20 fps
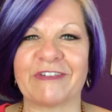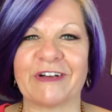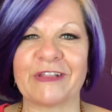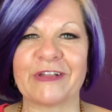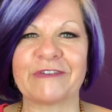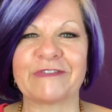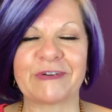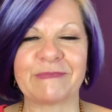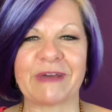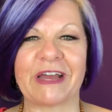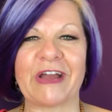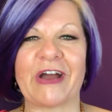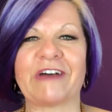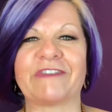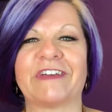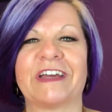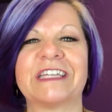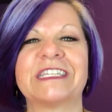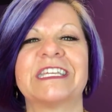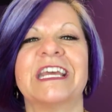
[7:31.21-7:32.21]
all over my
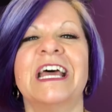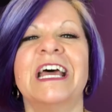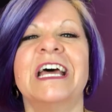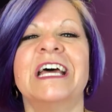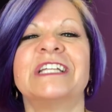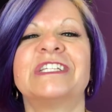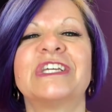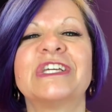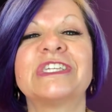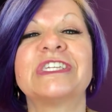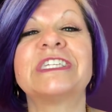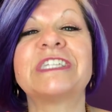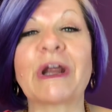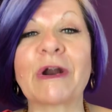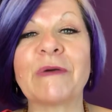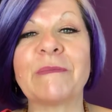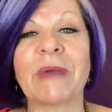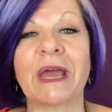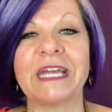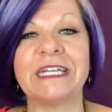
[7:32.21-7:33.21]
office, to
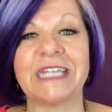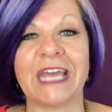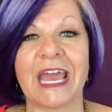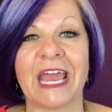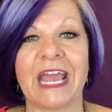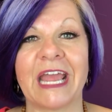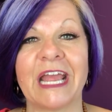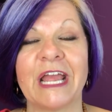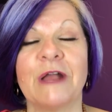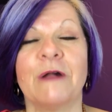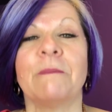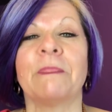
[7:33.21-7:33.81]
start my day.